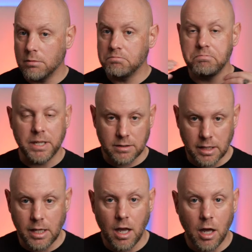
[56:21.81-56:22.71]

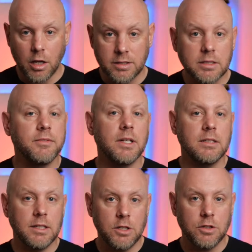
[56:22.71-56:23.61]
basically a
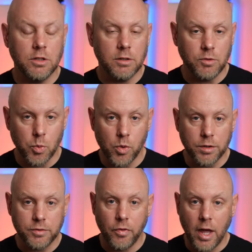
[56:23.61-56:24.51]
civilization of
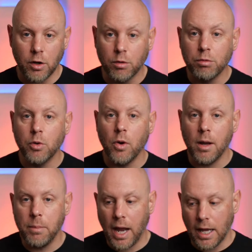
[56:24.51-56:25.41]
dwarves that grew
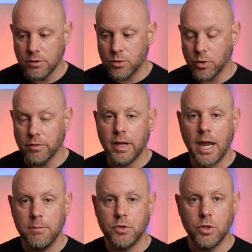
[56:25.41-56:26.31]
up and sort of
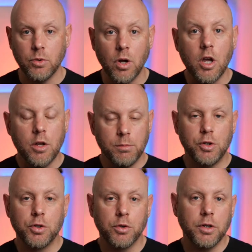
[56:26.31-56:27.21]
came to
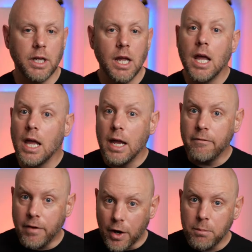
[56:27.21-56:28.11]
maturity
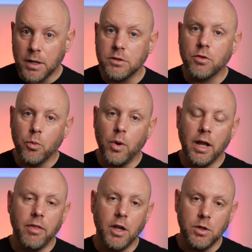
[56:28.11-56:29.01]
very much the way
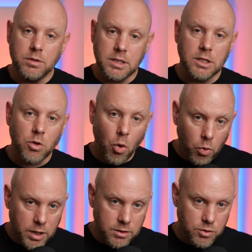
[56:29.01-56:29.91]
that you see
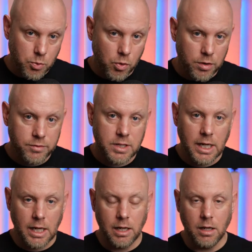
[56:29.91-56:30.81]
Tolkien's dwarves
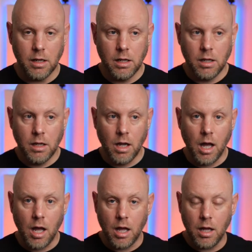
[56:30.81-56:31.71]
in
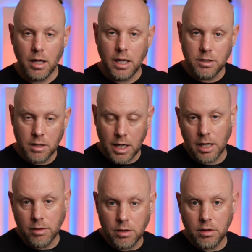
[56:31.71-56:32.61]

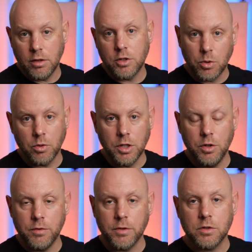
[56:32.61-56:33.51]
the Tolkien
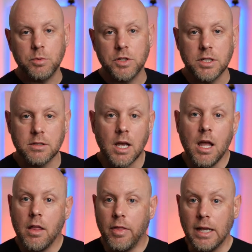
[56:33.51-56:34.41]
universe, which is
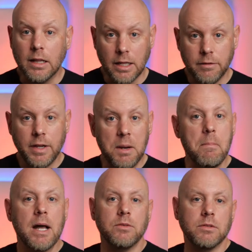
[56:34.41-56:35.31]
they live in
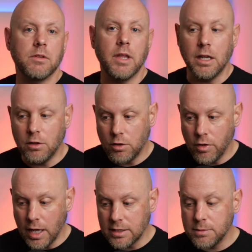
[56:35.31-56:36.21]
mountains.
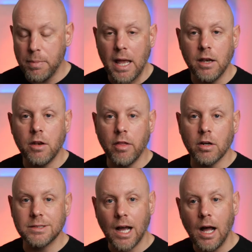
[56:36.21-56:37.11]
They spend their
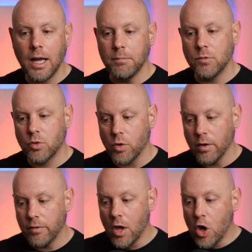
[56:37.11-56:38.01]
time sort
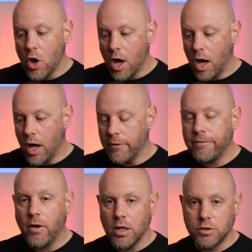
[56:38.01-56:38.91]
of
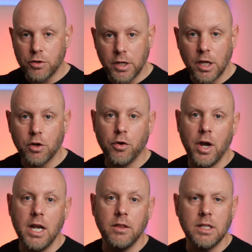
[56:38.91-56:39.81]
fostering and
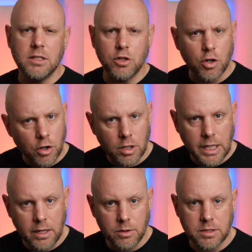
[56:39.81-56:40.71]
creating these internal
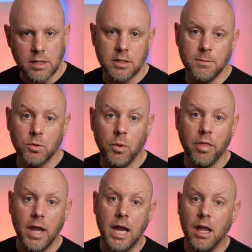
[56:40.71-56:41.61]
ecosystems
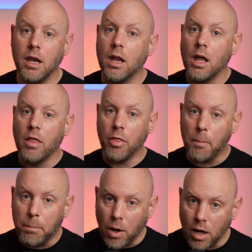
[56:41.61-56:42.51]
within the
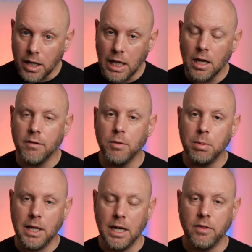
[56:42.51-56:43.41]
body of the
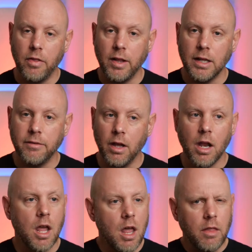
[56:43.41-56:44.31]
planet that they live on.
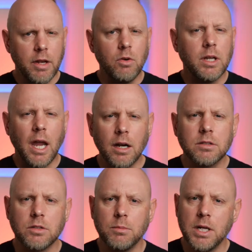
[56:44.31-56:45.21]
They don't care
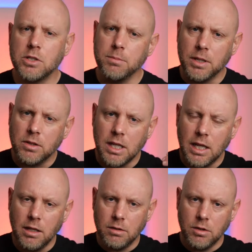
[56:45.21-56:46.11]
so much about
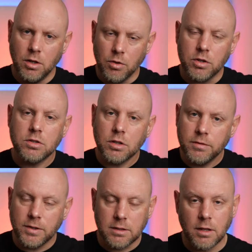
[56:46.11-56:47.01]
the
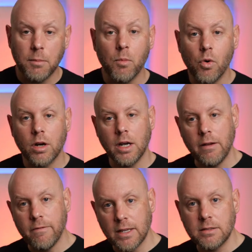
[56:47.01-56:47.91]
surface. They're more
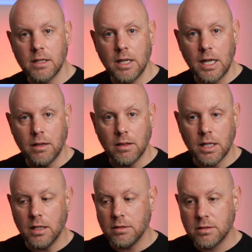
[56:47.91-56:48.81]
invested in
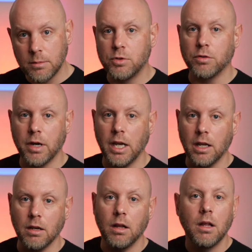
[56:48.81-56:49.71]
the
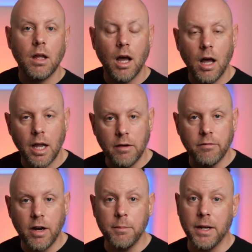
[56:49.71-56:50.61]
subterranean
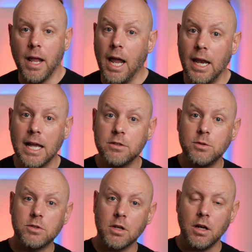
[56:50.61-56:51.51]
environment. And as you
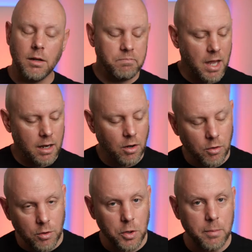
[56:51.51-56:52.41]
saw, and
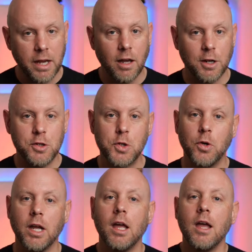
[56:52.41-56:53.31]
although you may not
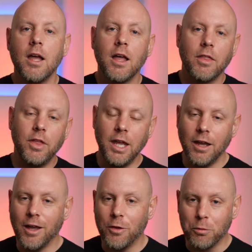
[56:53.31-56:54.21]
enjoy the
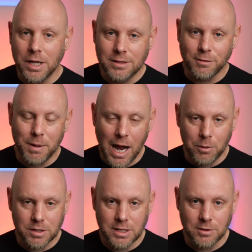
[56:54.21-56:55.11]
Rings of
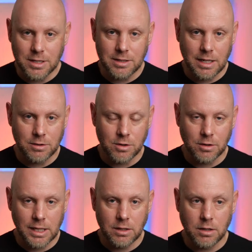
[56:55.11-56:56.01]
Power series that is
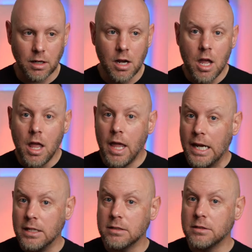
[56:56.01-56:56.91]
currently out there,
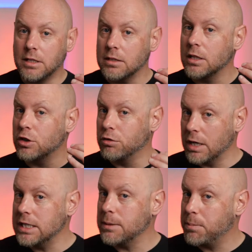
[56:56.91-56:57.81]
does a
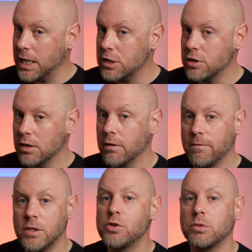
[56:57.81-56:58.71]
great depiction, a
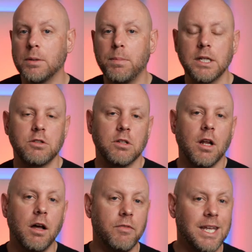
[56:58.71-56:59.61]
visual depiction
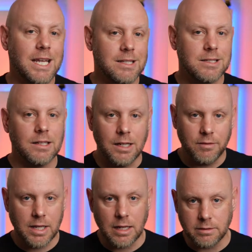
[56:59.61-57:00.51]
of the inside
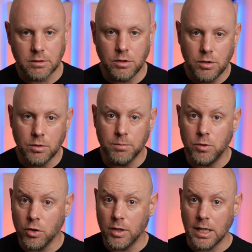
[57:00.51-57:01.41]
of Khazad-dûm
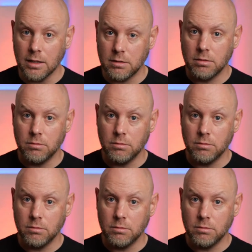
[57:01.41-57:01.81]
during its